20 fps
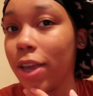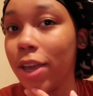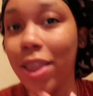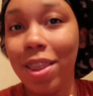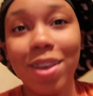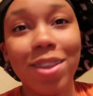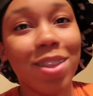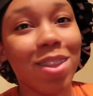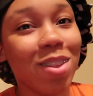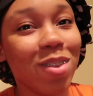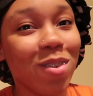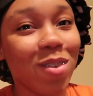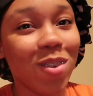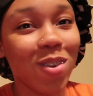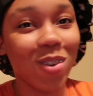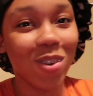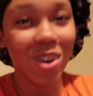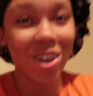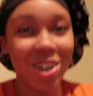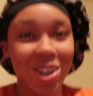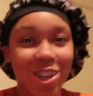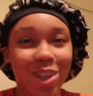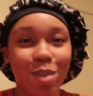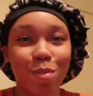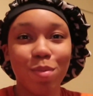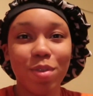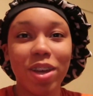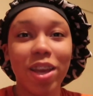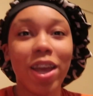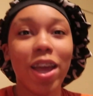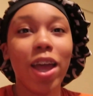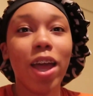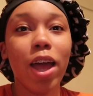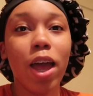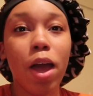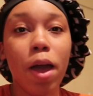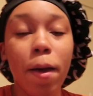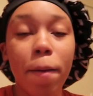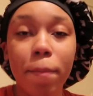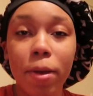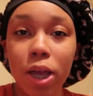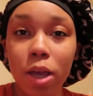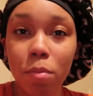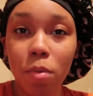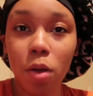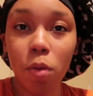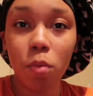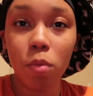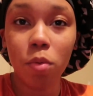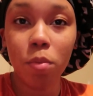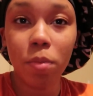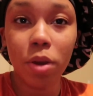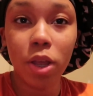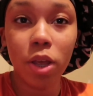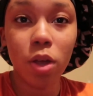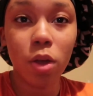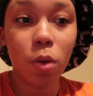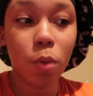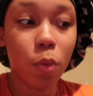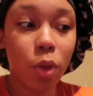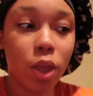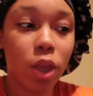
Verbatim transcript: It looks a little orangey, but I'm back in my room now,